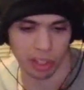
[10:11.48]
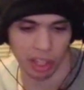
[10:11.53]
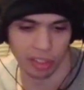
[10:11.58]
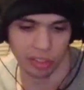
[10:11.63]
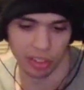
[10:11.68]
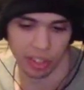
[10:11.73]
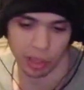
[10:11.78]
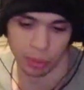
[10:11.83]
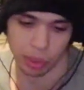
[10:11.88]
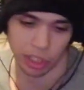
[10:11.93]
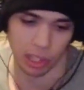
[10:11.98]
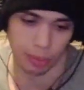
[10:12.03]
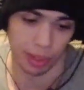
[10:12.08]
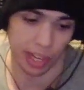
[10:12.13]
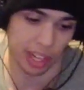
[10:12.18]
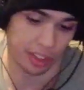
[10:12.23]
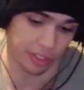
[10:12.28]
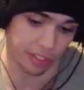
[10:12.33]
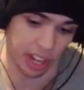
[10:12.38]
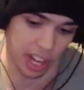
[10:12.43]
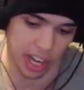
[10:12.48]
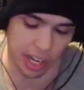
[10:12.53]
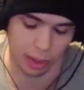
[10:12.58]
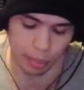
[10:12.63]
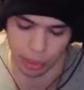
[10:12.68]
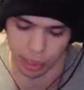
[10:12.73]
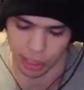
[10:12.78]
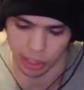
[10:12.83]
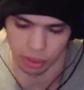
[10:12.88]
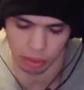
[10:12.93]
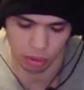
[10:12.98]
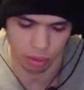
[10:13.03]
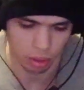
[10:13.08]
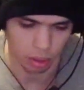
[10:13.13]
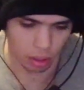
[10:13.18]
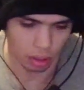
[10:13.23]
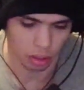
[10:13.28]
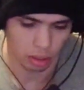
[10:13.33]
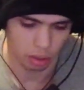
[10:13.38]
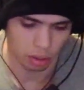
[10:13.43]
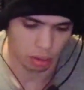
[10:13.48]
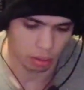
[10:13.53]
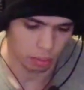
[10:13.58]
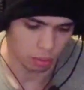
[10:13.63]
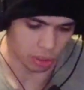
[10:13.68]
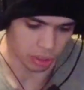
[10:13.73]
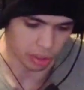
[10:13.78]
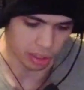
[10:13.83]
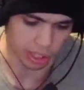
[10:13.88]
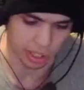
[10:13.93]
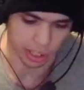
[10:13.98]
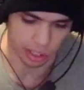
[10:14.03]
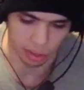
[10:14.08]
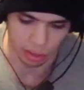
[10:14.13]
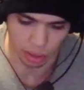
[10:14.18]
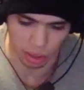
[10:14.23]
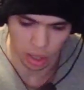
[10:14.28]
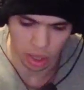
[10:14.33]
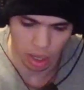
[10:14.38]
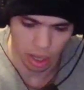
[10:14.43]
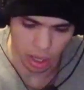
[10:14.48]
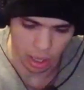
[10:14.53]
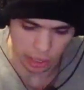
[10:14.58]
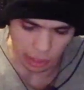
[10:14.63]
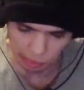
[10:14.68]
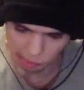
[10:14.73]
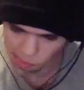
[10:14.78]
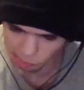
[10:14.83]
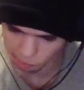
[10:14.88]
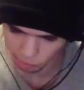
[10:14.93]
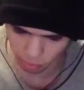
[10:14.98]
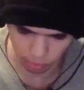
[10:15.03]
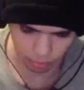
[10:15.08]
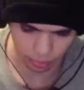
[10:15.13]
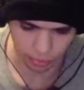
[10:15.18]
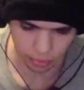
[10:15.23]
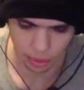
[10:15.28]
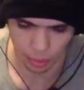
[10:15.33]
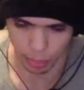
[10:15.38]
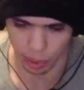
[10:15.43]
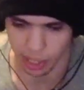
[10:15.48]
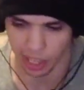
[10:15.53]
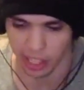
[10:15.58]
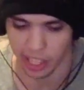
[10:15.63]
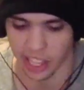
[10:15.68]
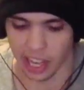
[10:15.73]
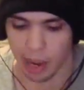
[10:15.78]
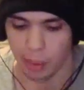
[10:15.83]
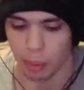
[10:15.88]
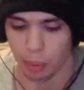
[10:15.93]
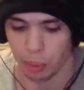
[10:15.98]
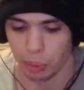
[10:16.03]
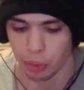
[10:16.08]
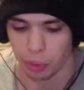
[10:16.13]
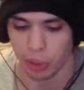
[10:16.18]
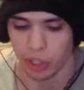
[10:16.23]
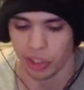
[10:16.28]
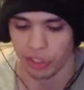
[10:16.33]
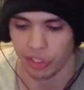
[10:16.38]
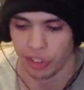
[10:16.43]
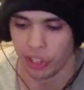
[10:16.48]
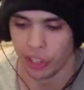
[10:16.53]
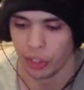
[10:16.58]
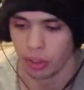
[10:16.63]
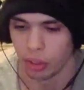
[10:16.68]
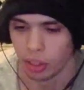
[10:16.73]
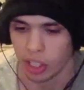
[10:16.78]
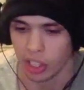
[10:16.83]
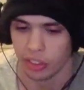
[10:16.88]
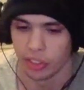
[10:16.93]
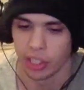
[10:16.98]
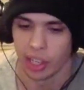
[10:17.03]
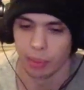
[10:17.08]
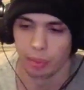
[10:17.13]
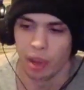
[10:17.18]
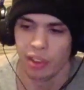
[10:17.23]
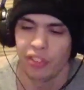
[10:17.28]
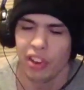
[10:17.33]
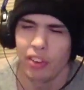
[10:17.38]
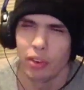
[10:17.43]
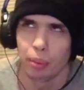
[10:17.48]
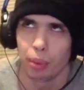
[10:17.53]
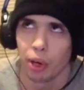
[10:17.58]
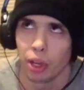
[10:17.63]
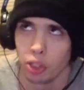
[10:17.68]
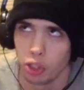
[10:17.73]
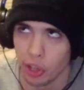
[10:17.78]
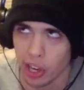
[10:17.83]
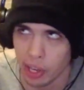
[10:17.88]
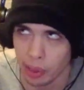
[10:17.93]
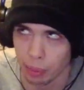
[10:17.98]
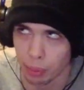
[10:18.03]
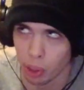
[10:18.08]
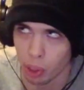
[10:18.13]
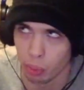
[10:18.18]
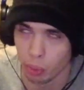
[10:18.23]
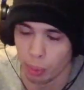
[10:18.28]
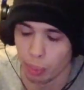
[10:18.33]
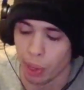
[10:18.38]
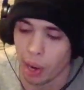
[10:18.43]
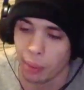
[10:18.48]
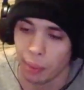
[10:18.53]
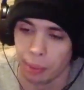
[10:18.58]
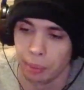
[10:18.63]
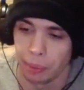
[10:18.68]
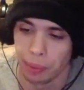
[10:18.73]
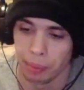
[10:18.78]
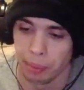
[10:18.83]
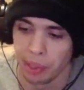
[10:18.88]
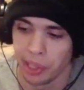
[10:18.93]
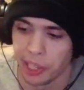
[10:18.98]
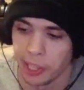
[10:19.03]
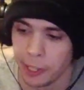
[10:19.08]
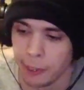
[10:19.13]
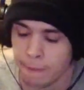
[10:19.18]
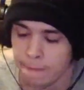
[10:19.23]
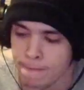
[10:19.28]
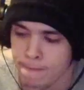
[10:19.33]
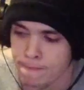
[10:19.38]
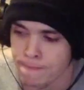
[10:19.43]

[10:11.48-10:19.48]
stuff in it, which I mean that's fine, but just saying. But yeah, that one was really fun because like my favorite part of Dragon Ball would probably be,